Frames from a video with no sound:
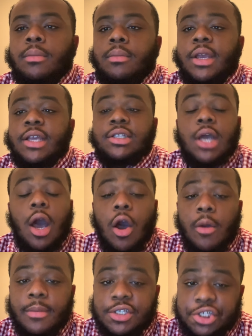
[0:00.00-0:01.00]
It's
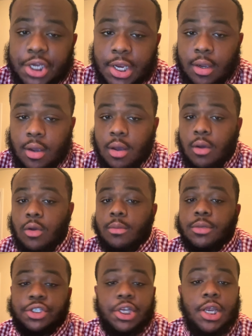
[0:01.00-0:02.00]
called machine code.
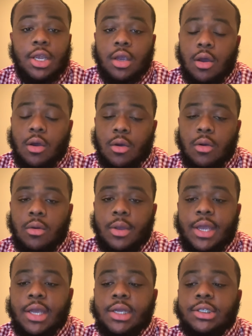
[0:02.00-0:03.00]
Machine code
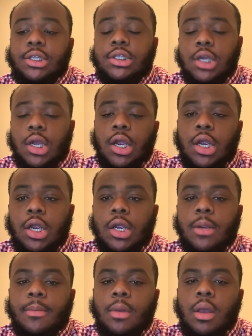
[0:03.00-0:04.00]
is the
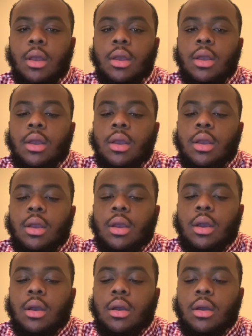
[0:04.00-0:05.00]
term
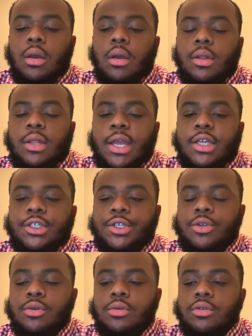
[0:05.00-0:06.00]
that is
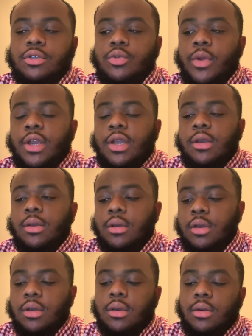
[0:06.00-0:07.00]
used when
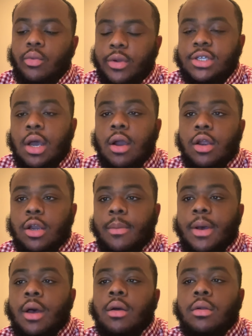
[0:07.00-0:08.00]
talking
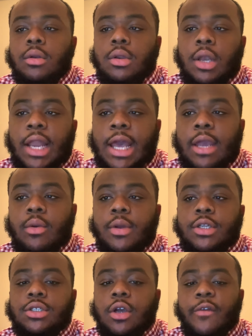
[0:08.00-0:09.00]
about the
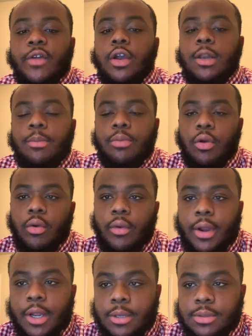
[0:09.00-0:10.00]
language of early
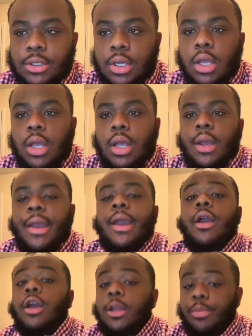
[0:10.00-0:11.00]
programs. And
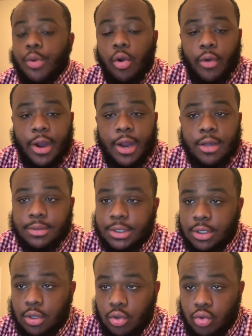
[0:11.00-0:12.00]
early programs
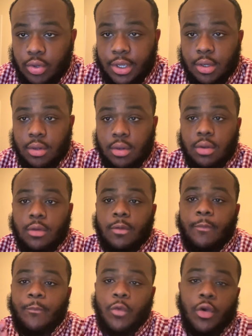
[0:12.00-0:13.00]
included
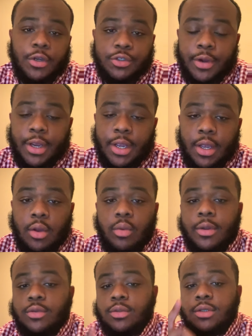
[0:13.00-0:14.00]
Fortran,
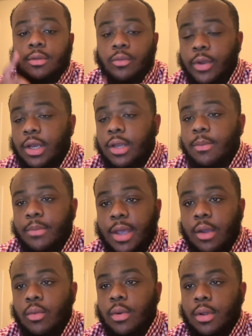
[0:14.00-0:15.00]
which was a really big
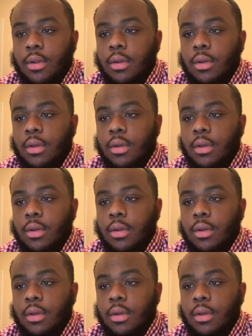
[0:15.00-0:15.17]
one.